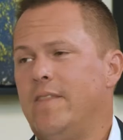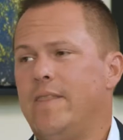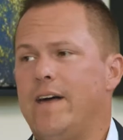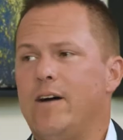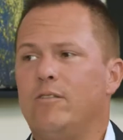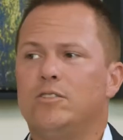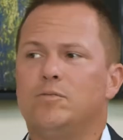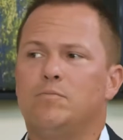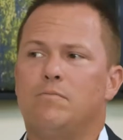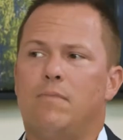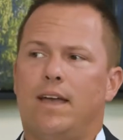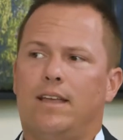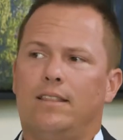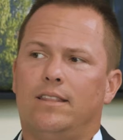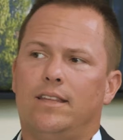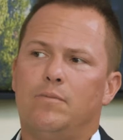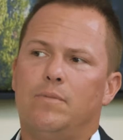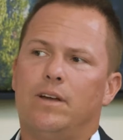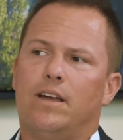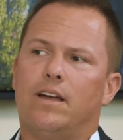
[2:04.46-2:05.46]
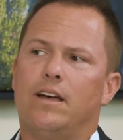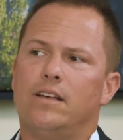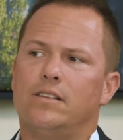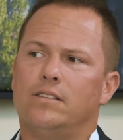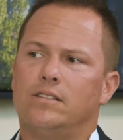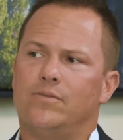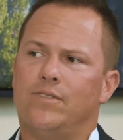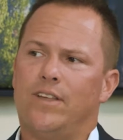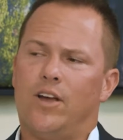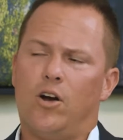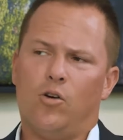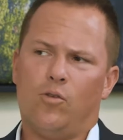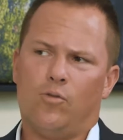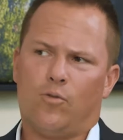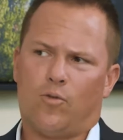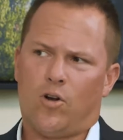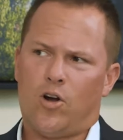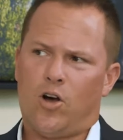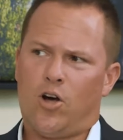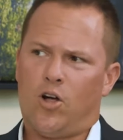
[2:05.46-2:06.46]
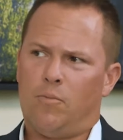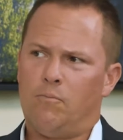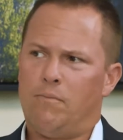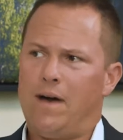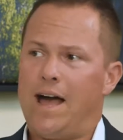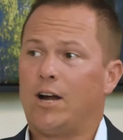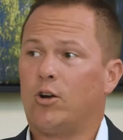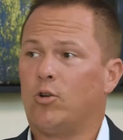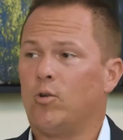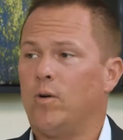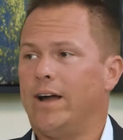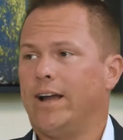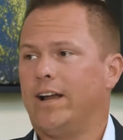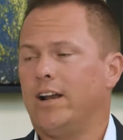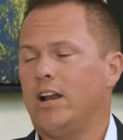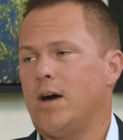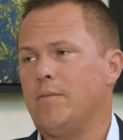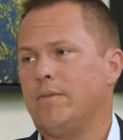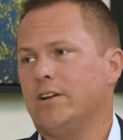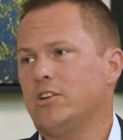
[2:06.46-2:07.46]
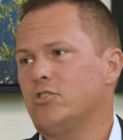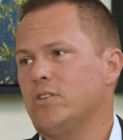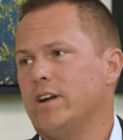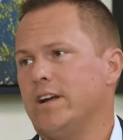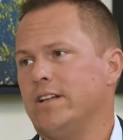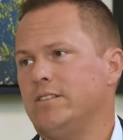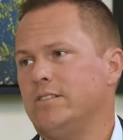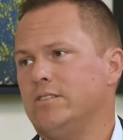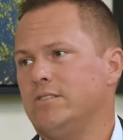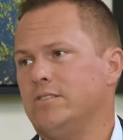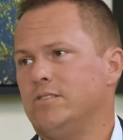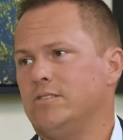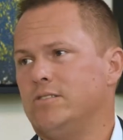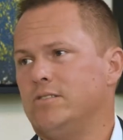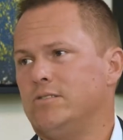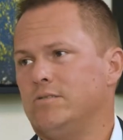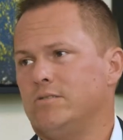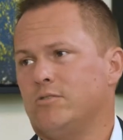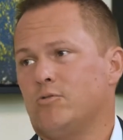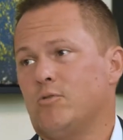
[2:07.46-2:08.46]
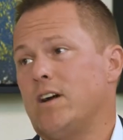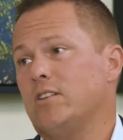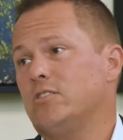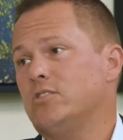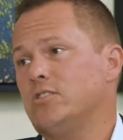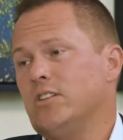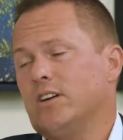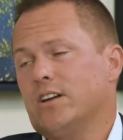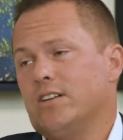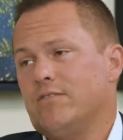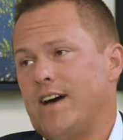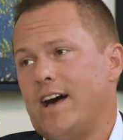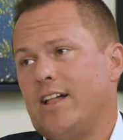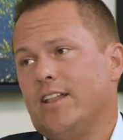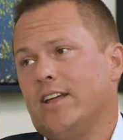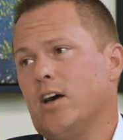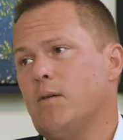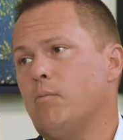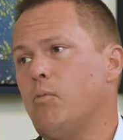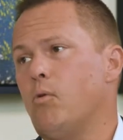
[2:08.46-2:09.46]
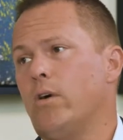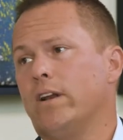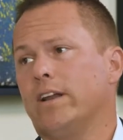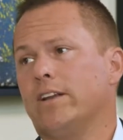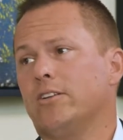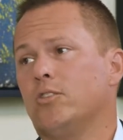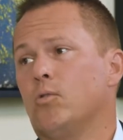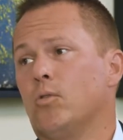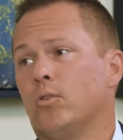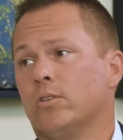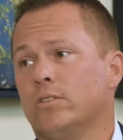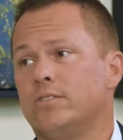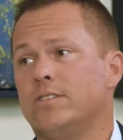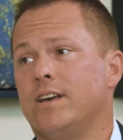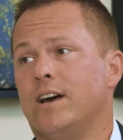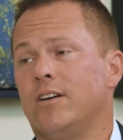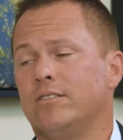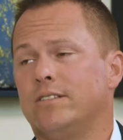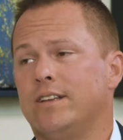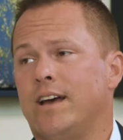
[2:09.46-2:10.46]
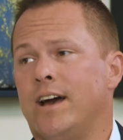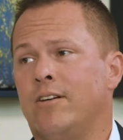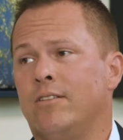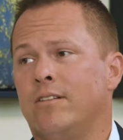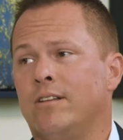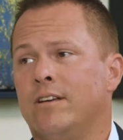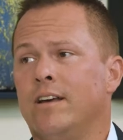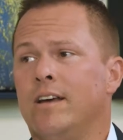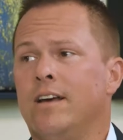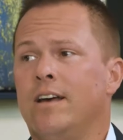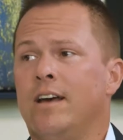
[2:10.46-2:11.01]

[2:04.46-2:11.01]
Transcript: And that was mainly because of the overall macroeconomic trends throughout Silicon Valley, all pointing towards downtown